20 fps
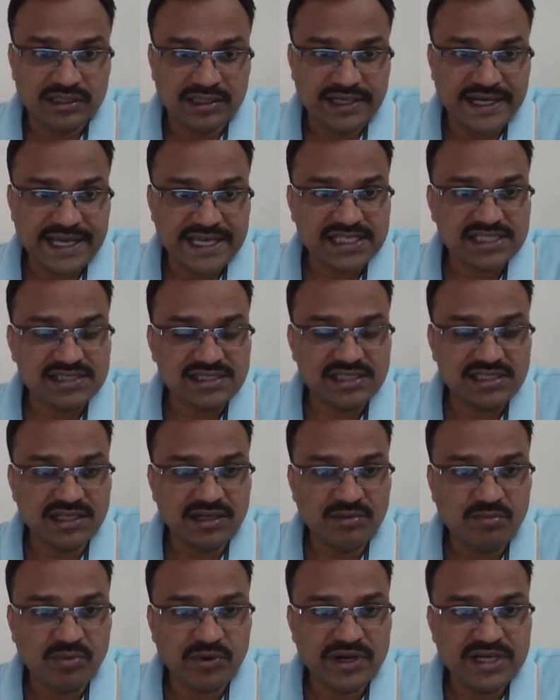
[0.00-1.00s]
Next,
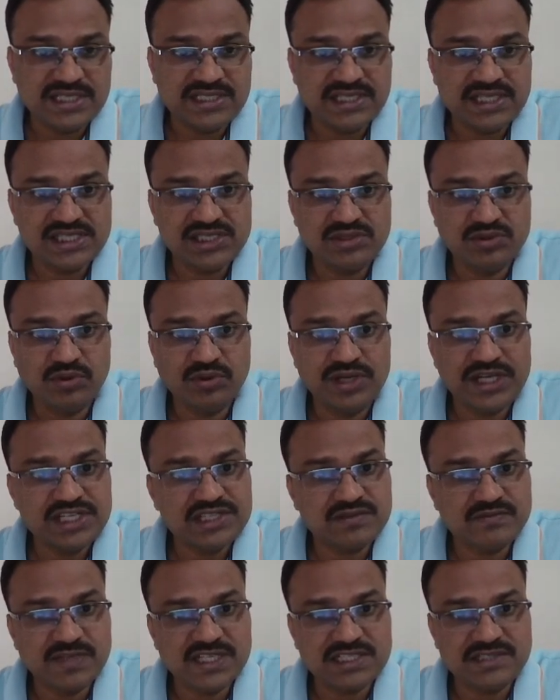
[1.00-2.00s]
third point says
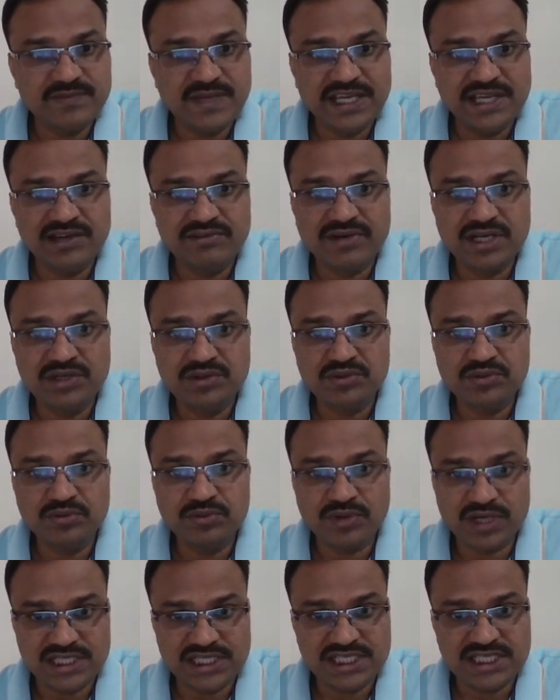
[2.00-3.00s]
notice must be given
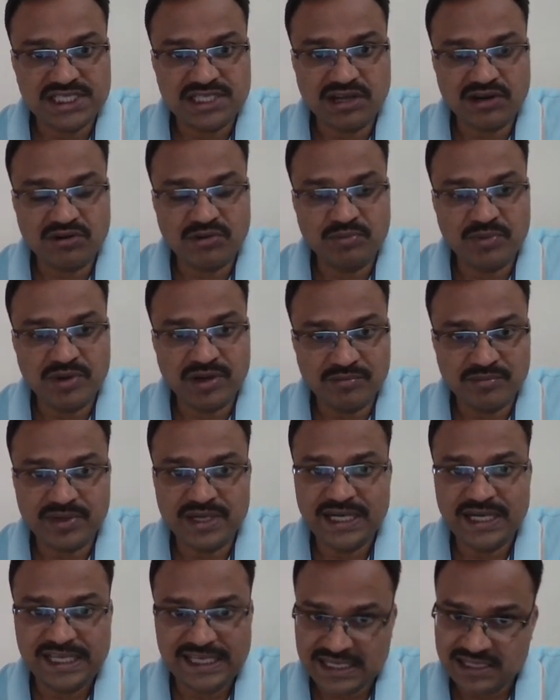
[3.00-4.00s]
to registrar of
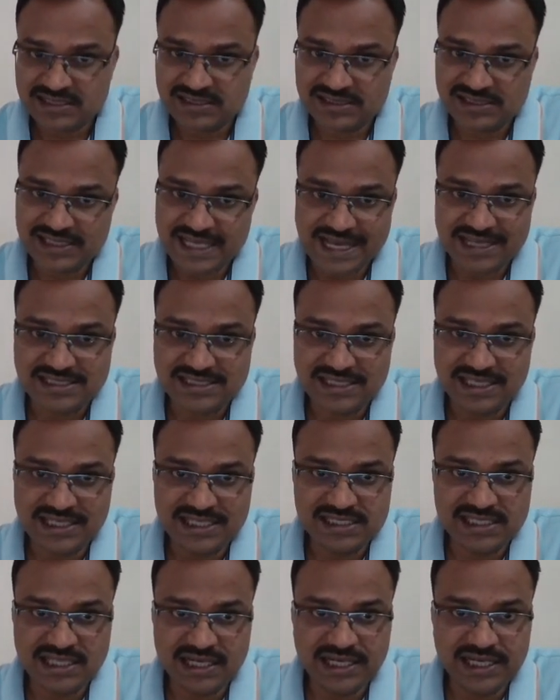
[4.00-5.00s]
company. Yes, as
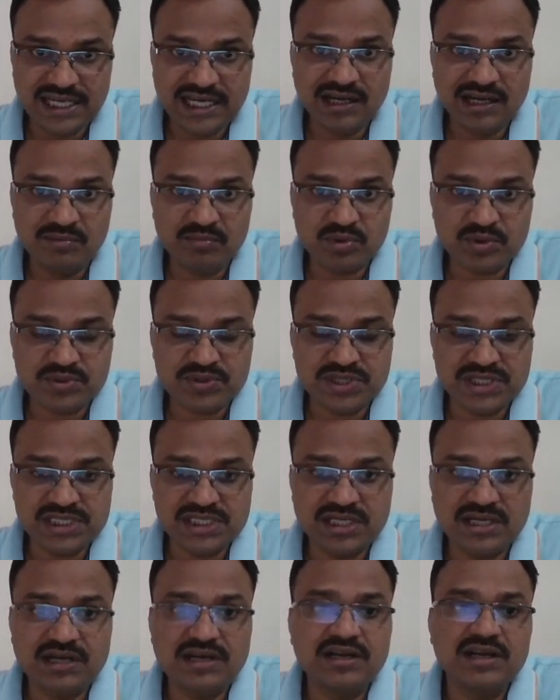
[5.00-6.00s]
it is a legal
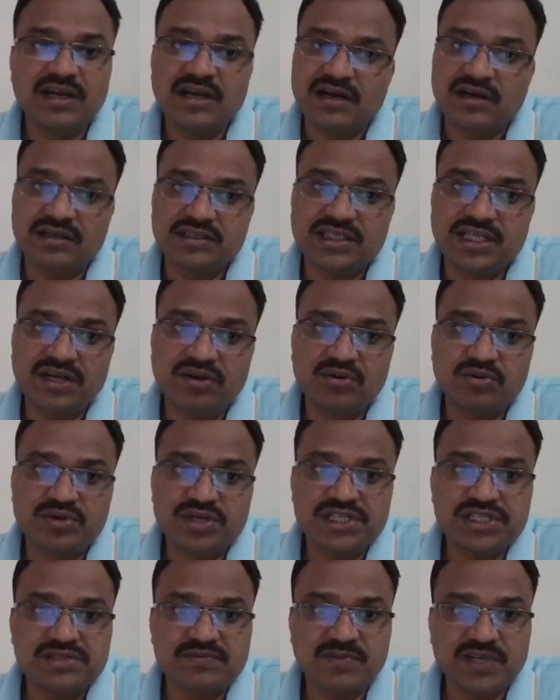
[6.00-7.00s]
procedure, the
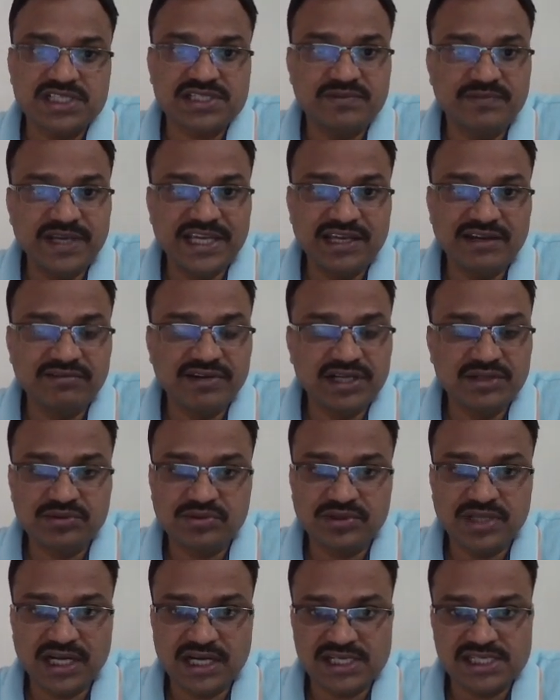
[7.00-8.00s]
notice must be given
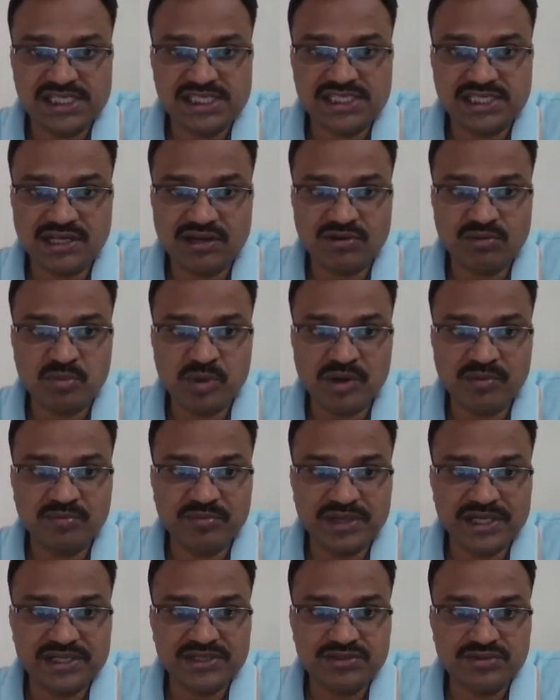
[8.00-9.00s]
to the registrar of
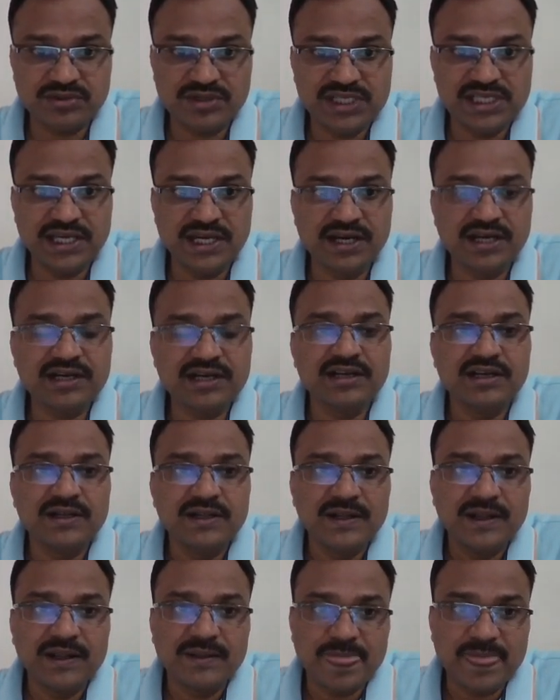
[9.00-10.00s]
company. So here,
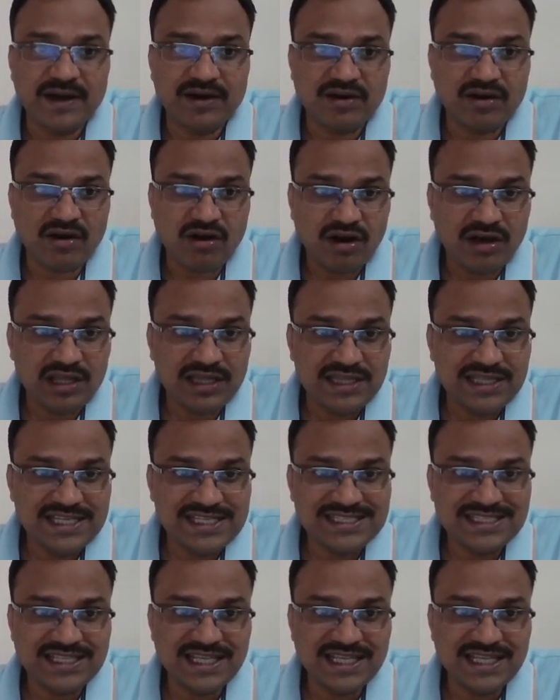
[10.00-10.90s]
the, all these